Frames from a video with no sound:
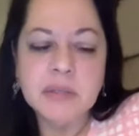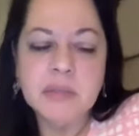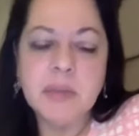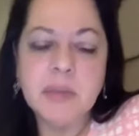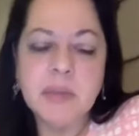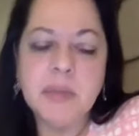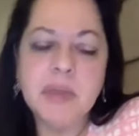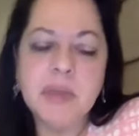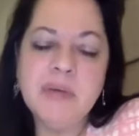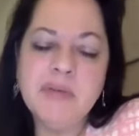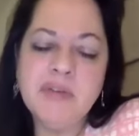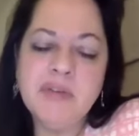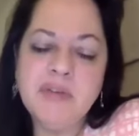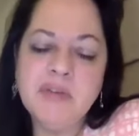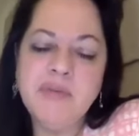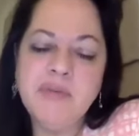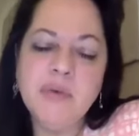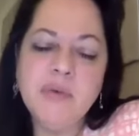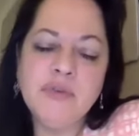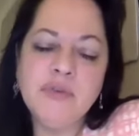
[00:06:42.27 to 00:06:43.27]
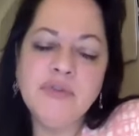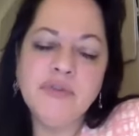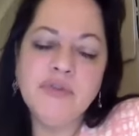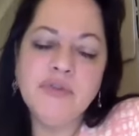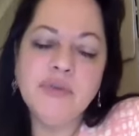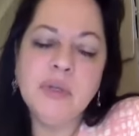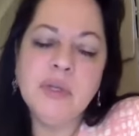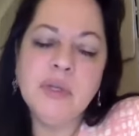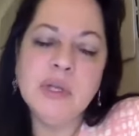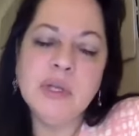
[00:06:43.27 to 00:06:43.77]
But, beloveds, if you could
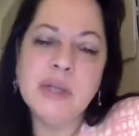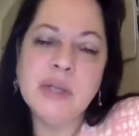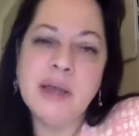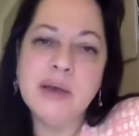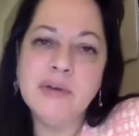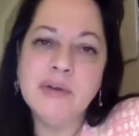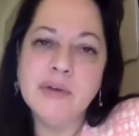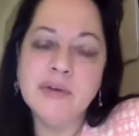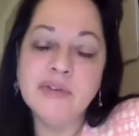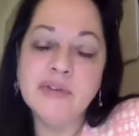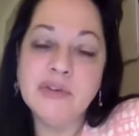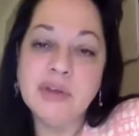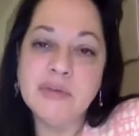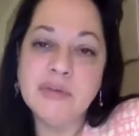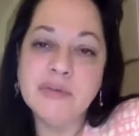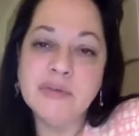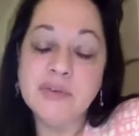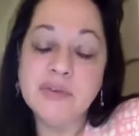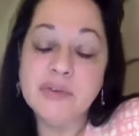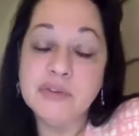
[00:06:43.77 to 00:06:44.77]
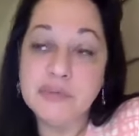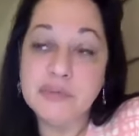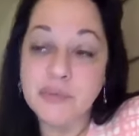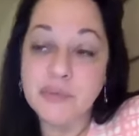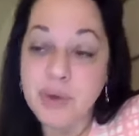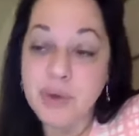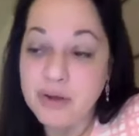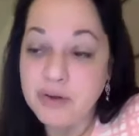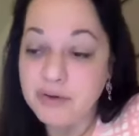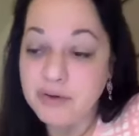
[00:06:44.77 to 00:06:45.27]
truly allow yourself to
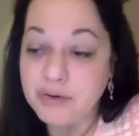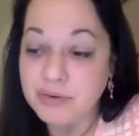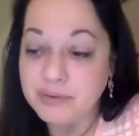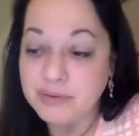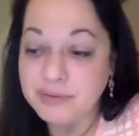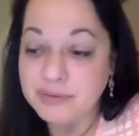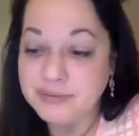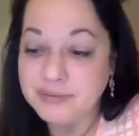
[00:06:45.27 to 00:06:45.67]
surrender